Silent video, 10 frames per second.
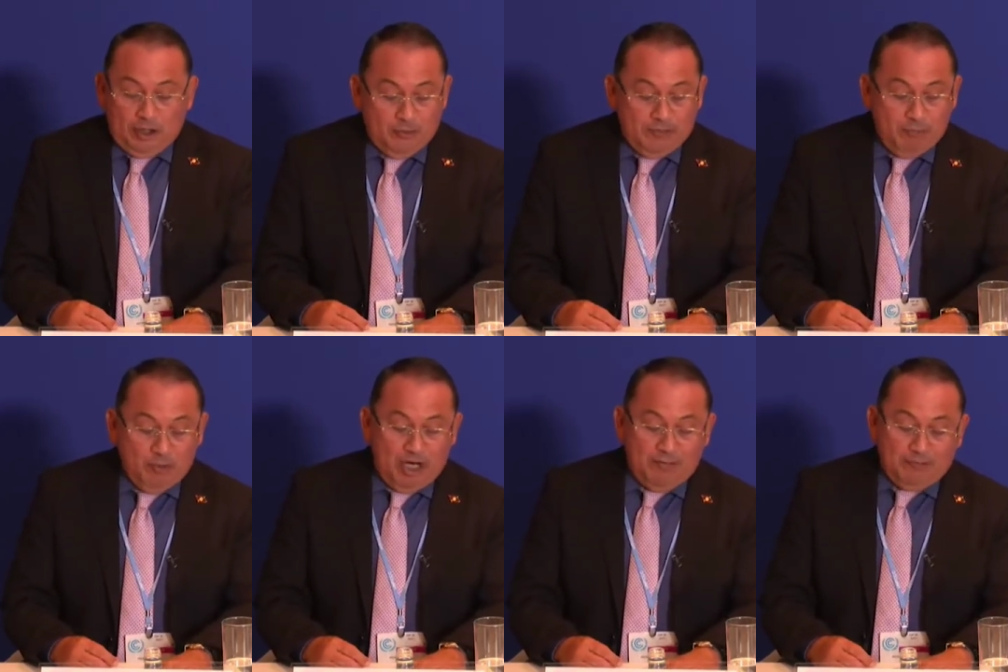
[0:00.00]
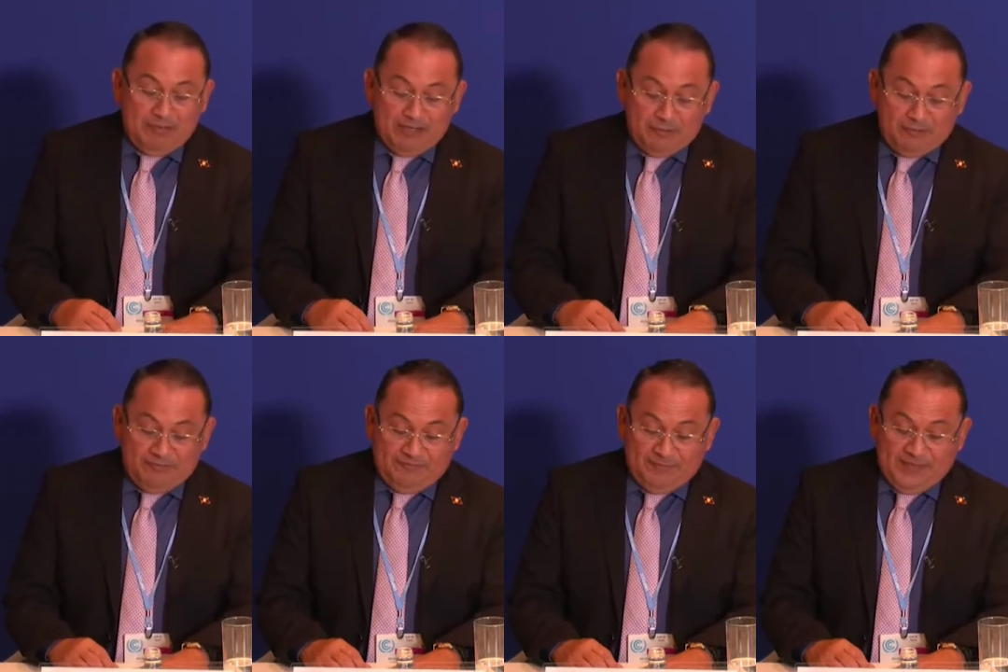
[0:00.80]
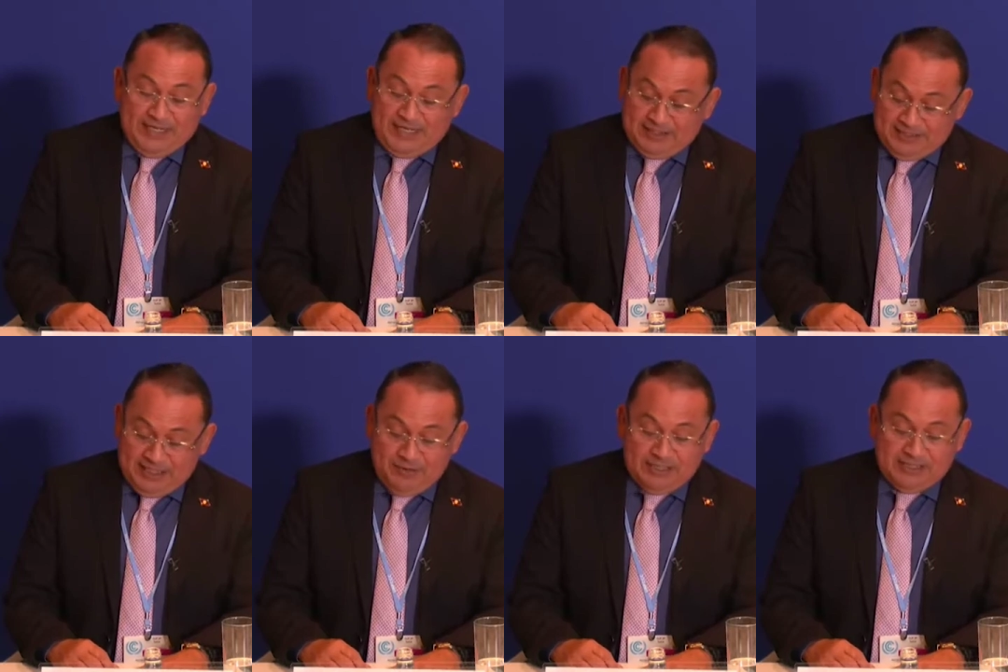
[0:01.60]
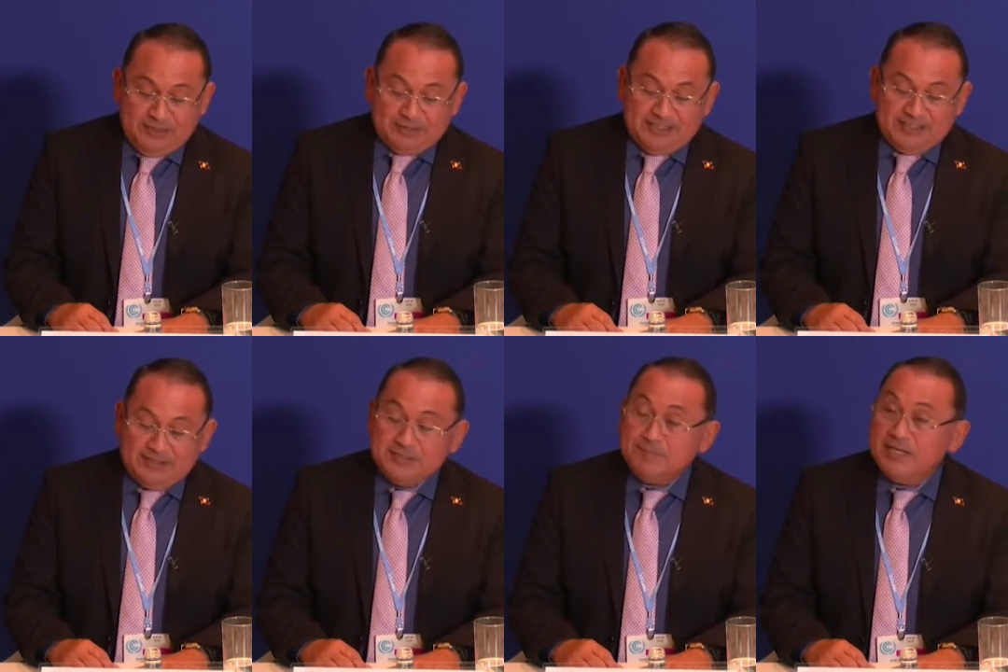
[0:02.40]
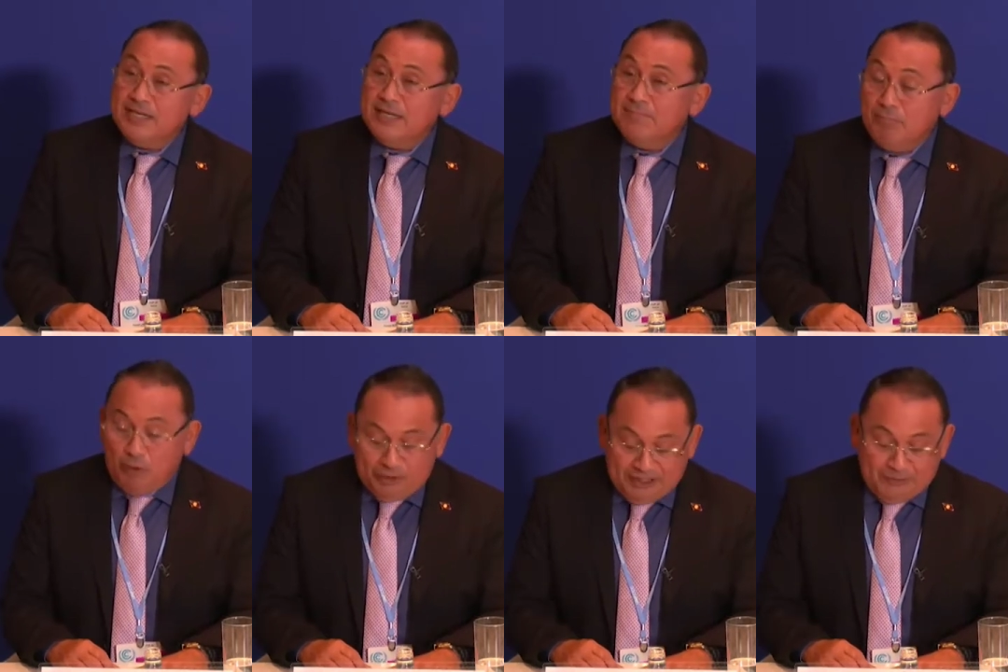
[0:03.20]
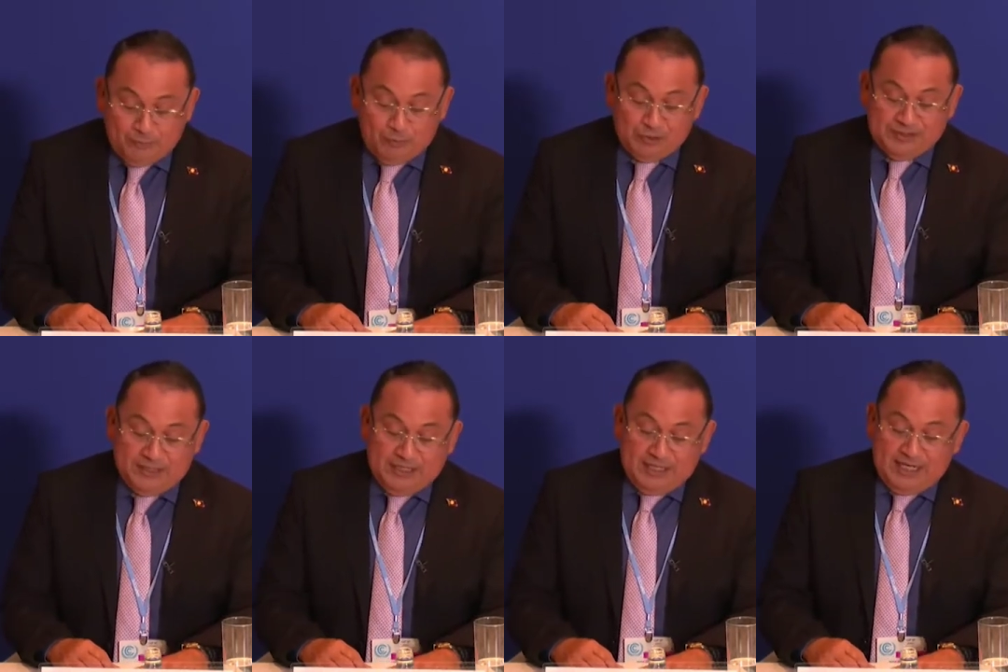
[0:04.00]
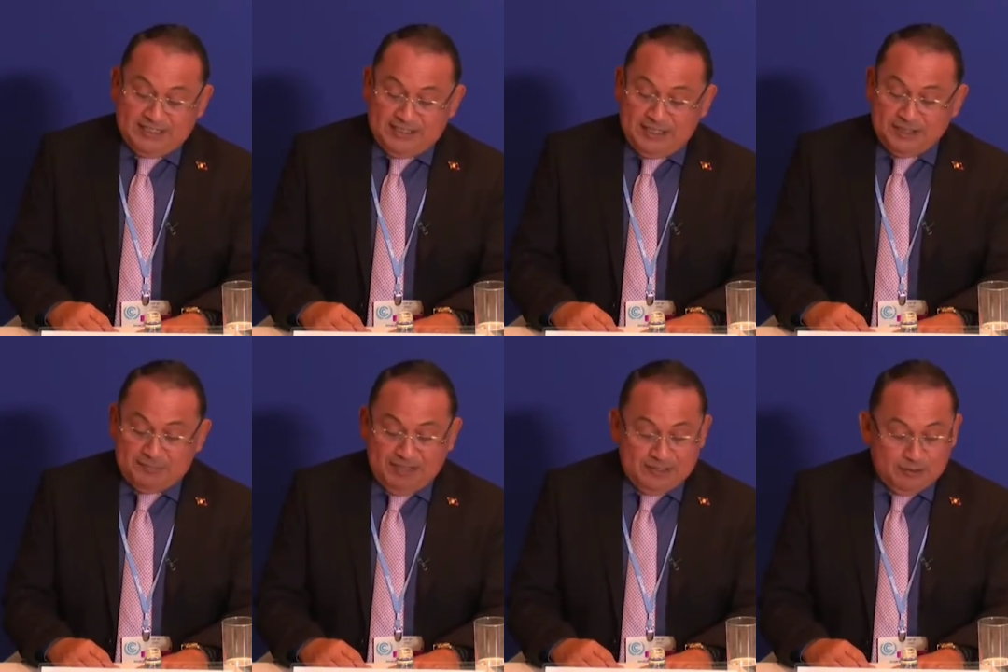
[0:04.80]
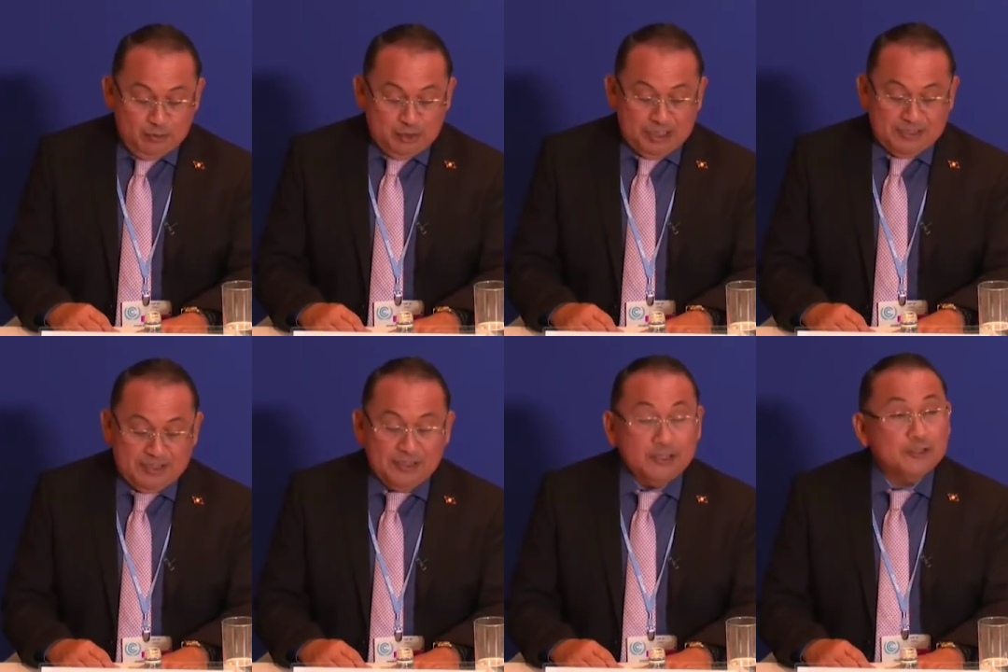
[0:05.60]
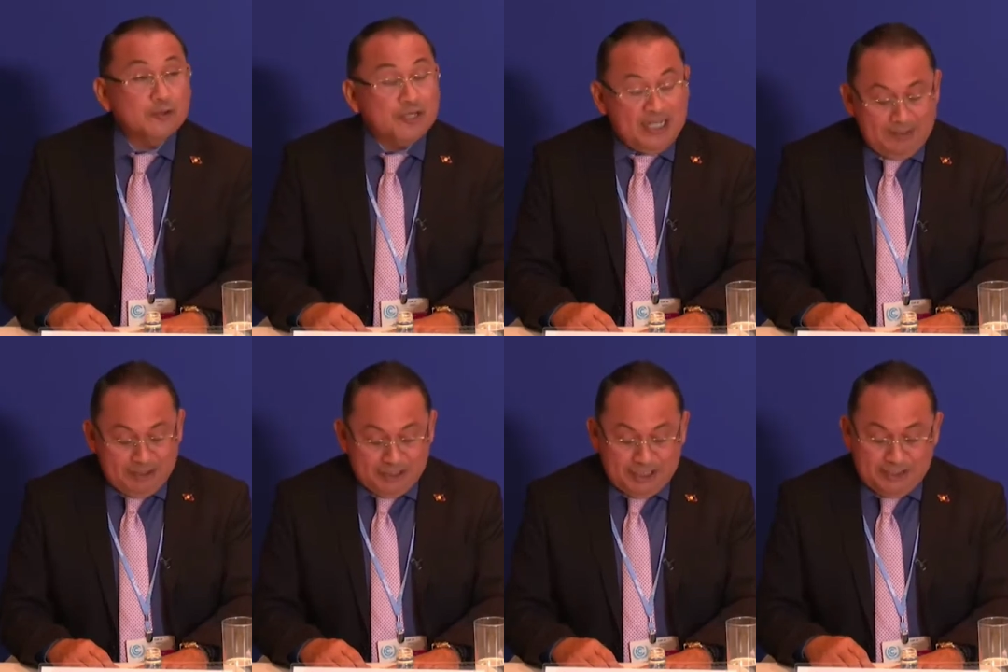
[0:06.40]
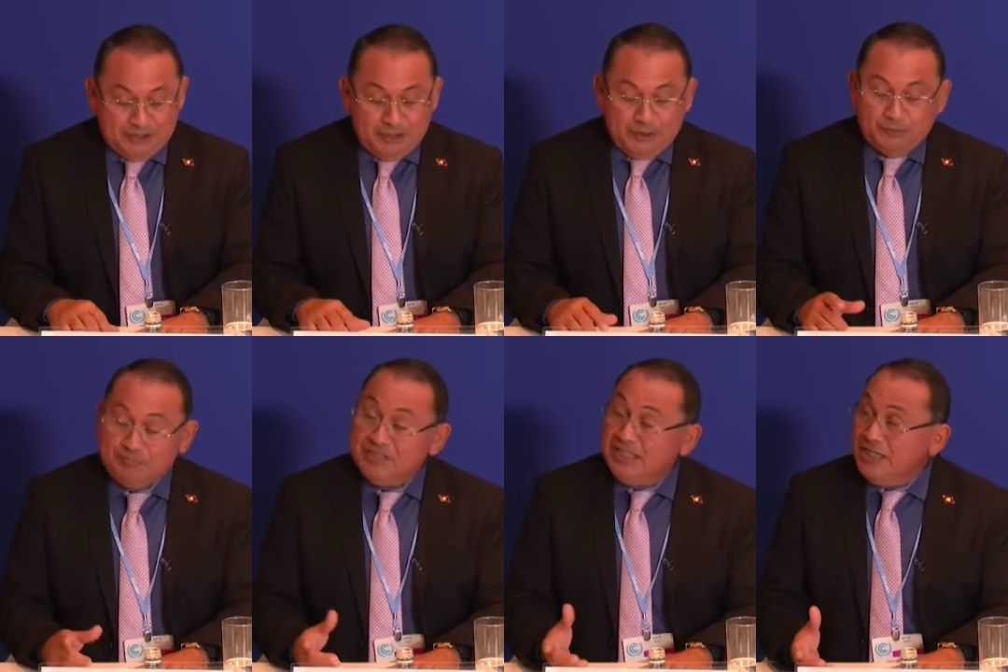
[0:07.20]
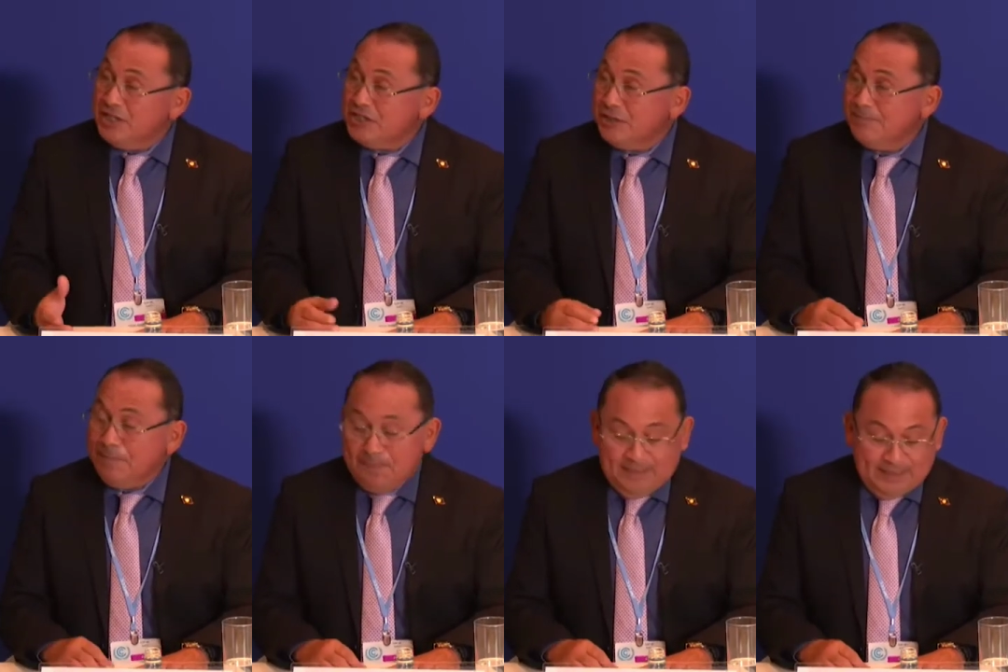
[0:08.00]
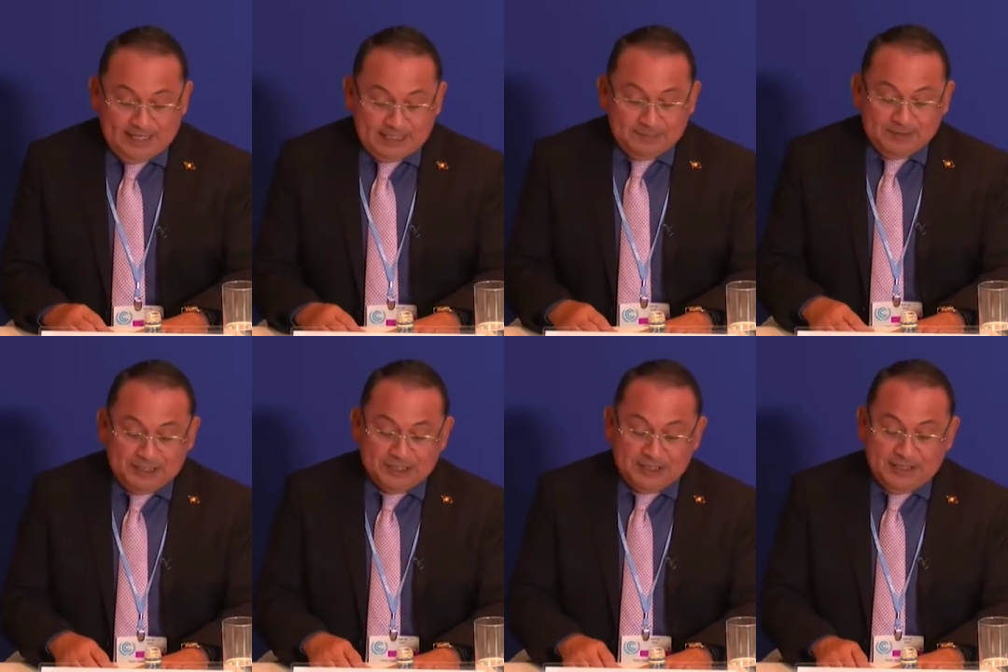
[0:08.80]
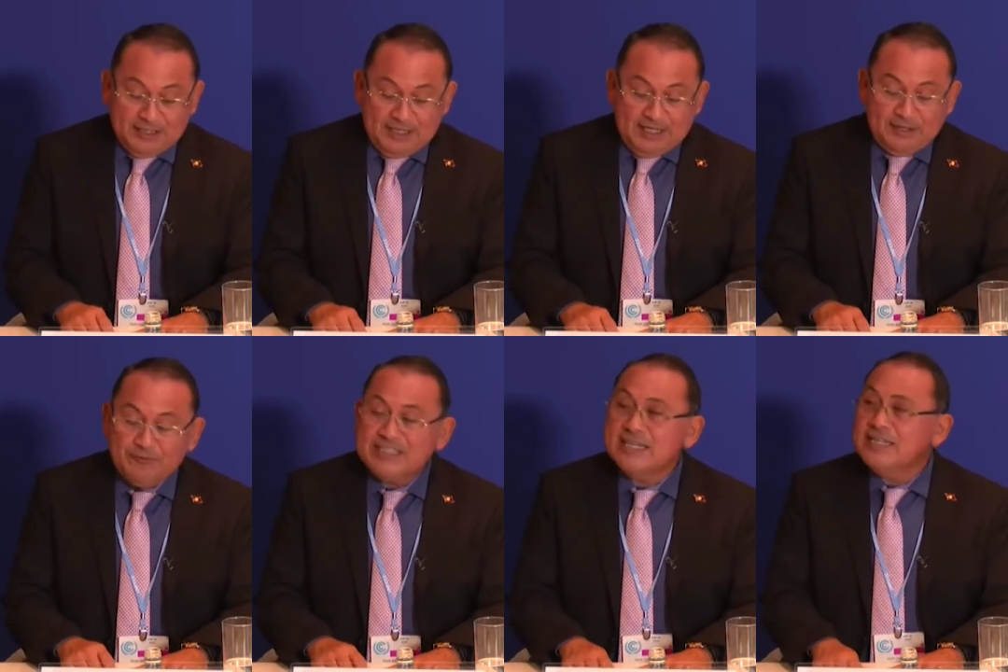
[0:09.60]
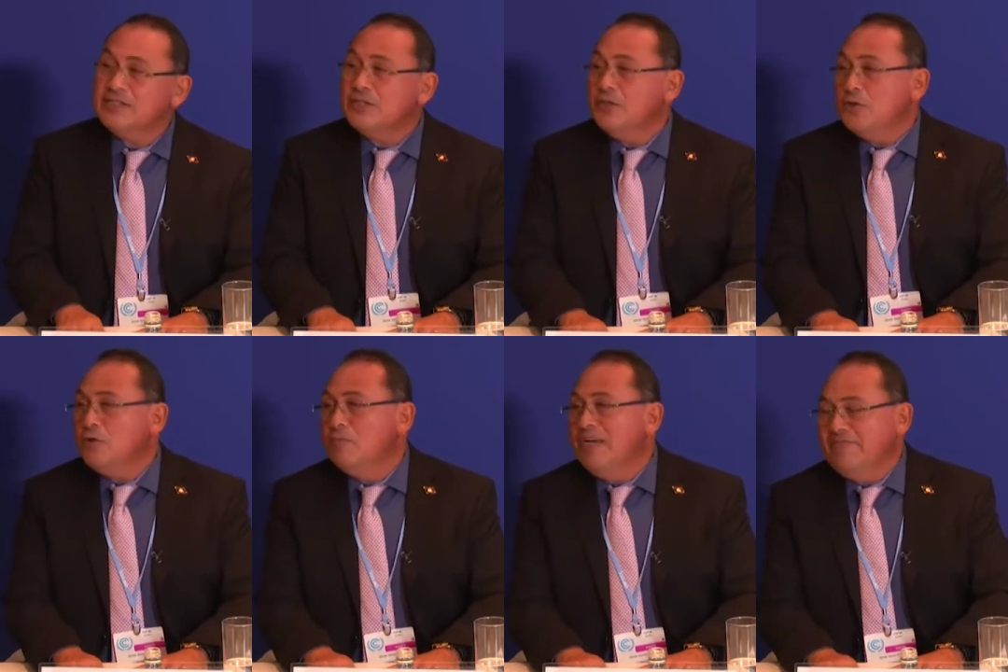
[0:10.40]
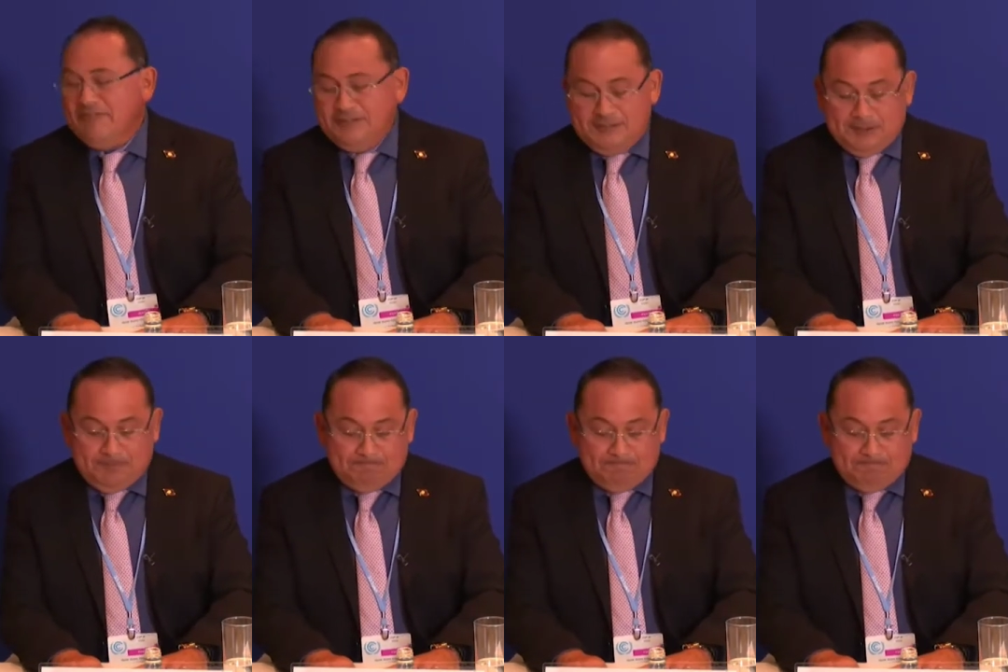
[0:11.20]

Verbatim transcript: Our blue carbon mangrove and seagrass ecosystems play important roles as nature-based solutions to climate change with mitigation, adaptation, and resilience co-benefits.